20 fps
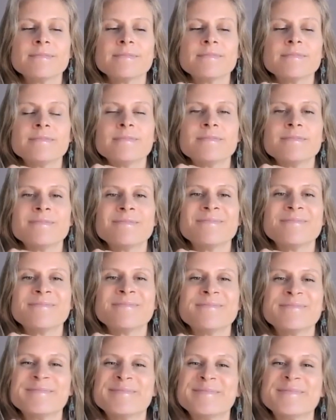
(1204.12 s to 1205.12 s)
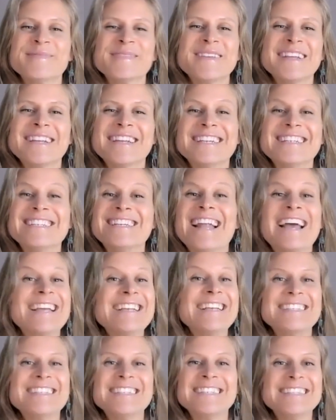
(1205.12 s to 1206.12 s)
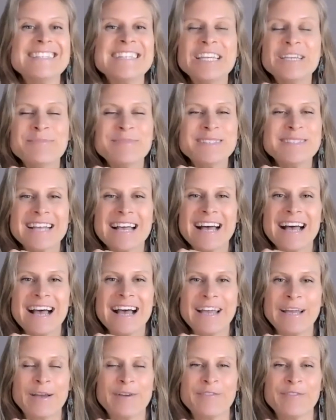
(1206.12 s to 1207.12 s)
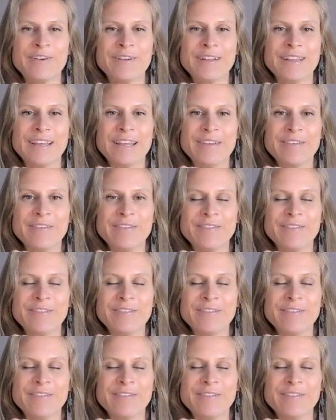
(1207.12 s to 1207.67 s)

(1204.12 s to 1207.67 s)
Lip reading: And a nice deep sigh of relief.